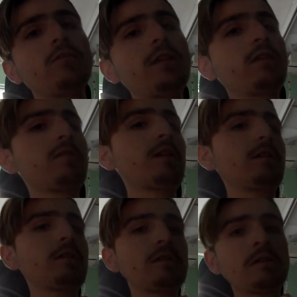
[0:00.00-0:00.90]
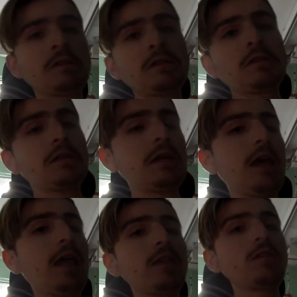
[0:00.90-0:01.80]
of things, like,
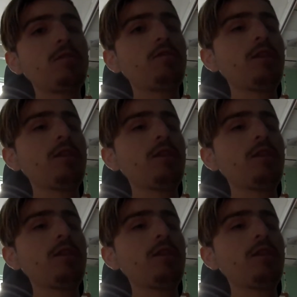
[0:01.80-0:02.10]
and you've